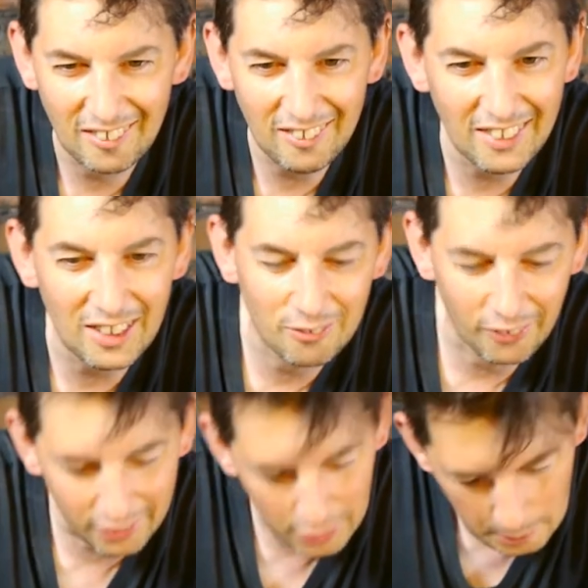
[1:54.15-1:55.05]
very
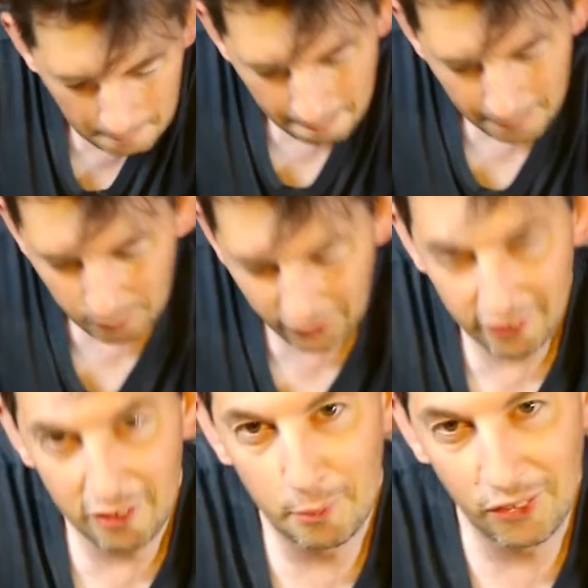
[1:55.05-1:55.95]
satisfying,
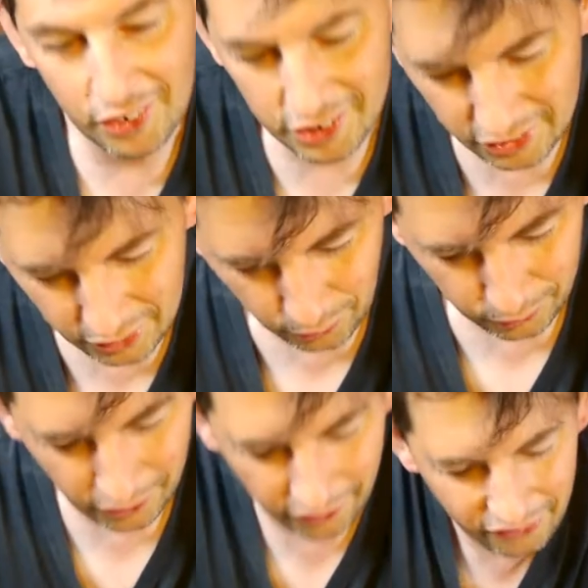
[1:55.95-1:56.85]
whether you're a musician
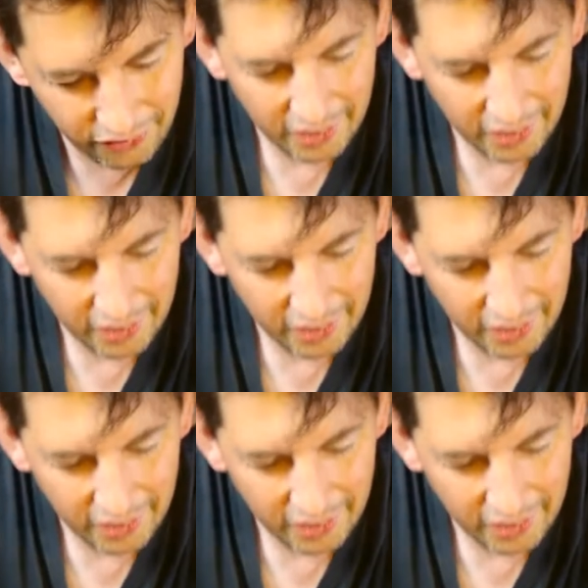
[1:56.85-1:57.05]
or not.